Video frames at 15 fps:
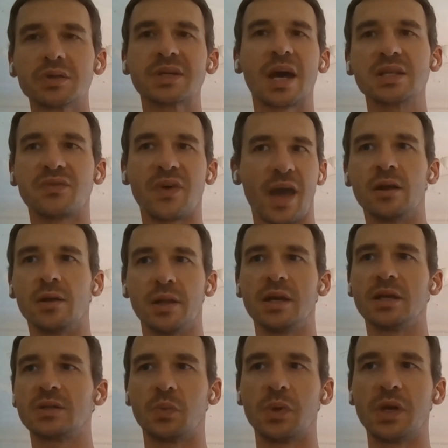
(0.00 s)
Those kinds of
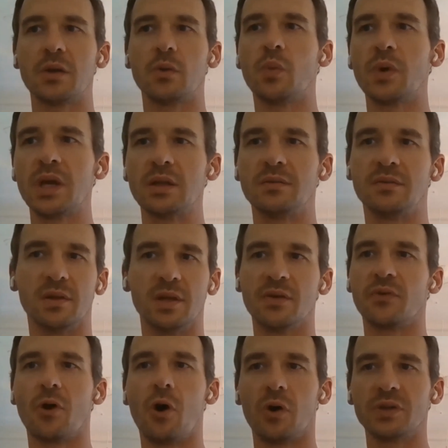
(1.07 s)
analytics we
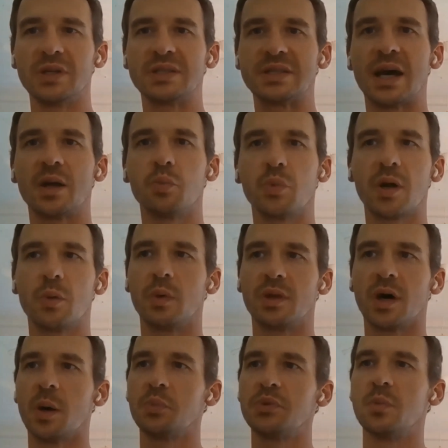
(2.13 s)
deliver all the time, right,
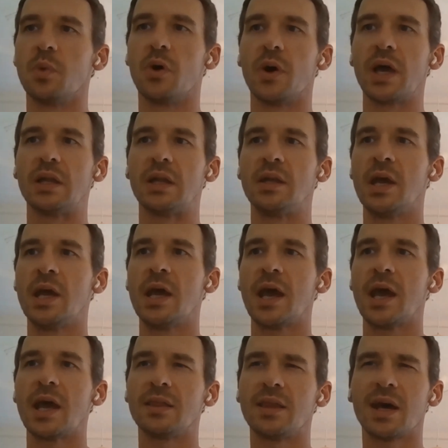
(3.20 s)
with Optimal,
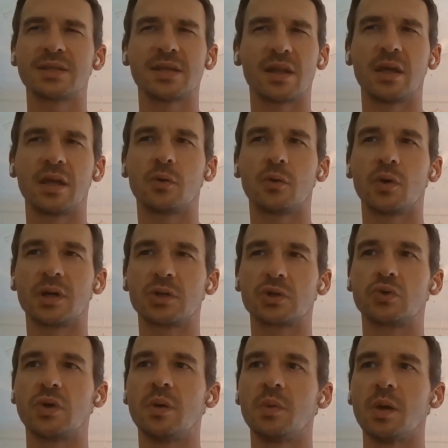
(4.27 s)
and that's, I think,
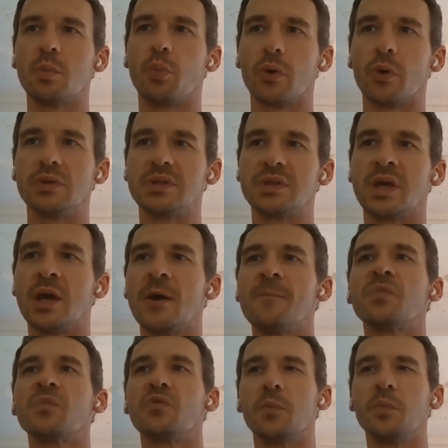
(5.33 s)
extremely important
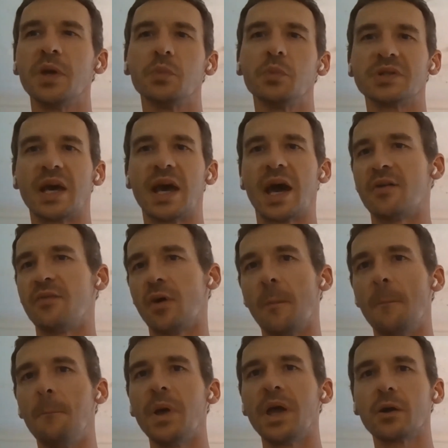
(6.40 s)
for people to have
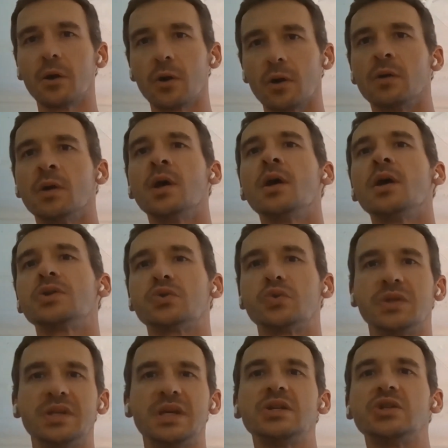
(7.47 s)
a bigger
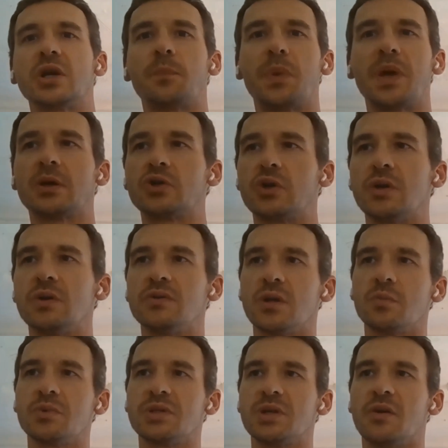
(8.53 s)
strategic picture
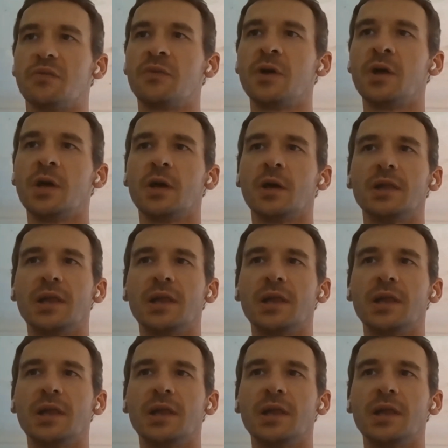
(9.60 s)
in terms of